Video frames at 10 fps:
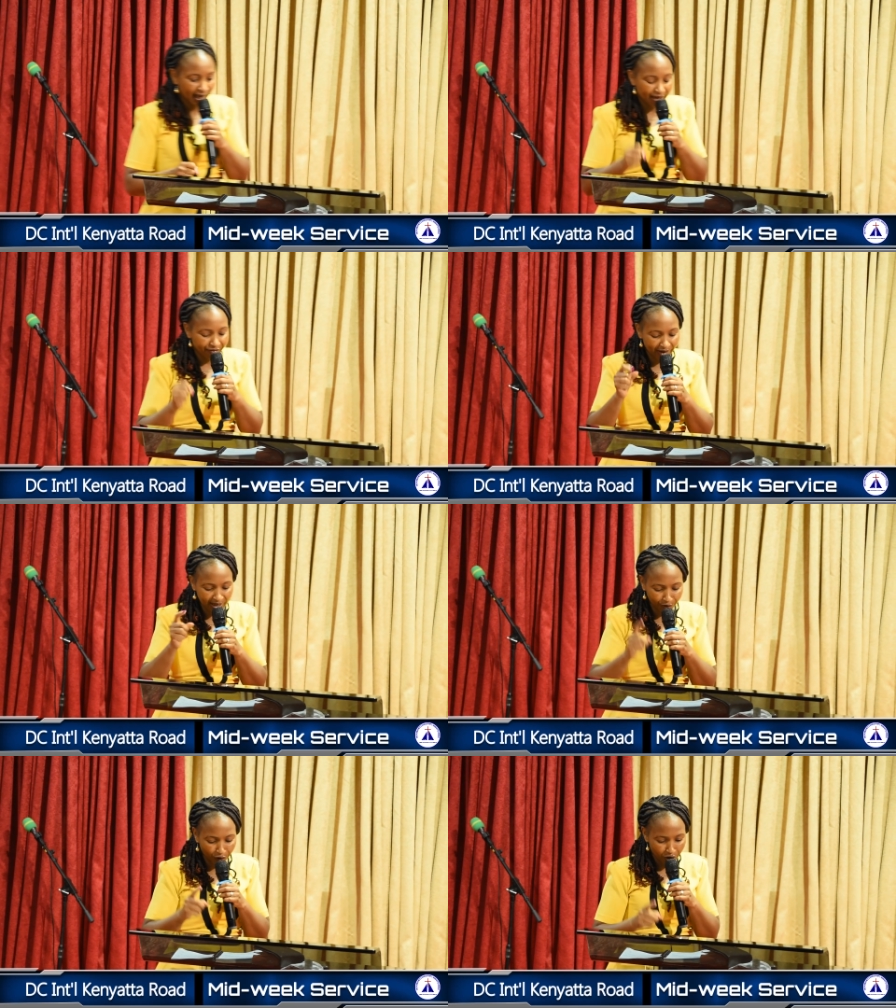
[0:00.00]
and
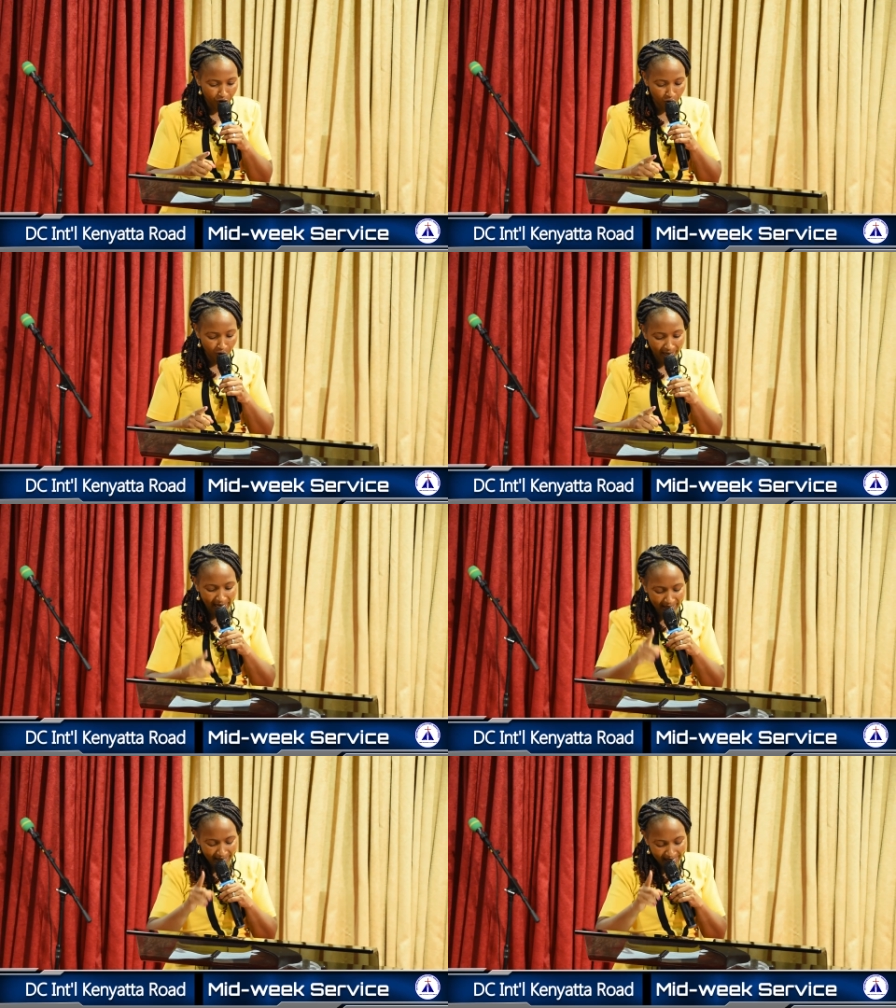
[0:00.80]
fight for you.
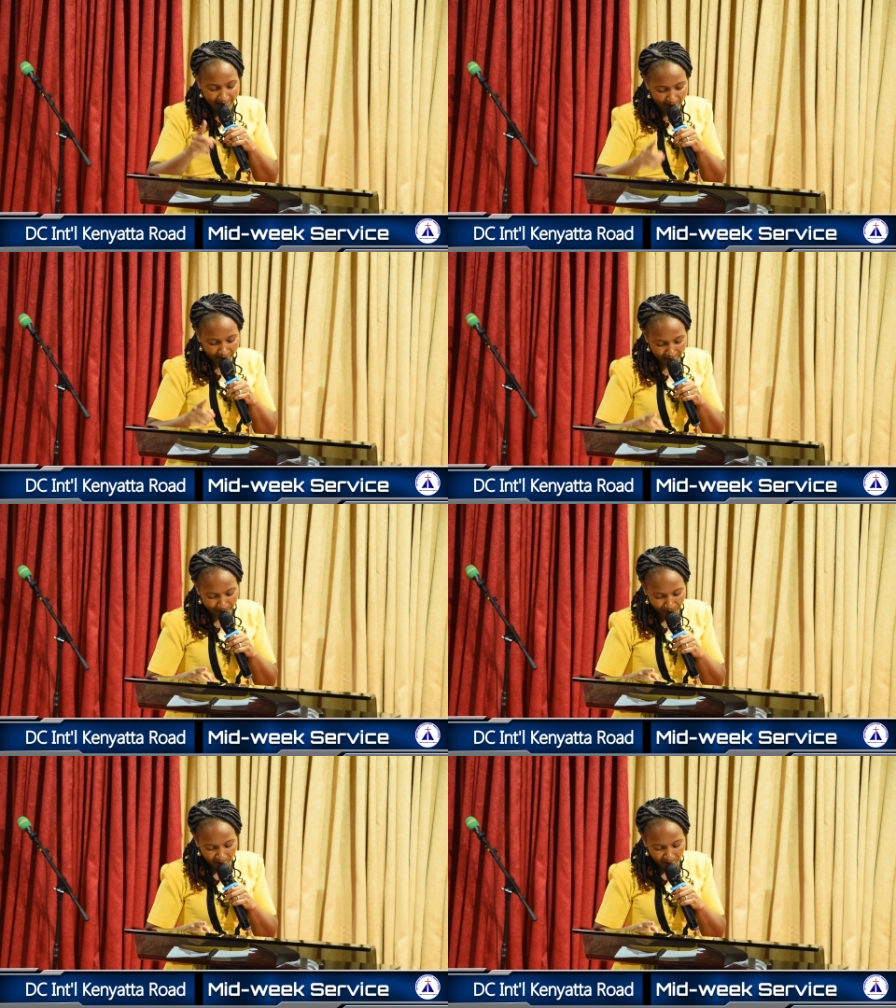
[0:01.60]
And lastly,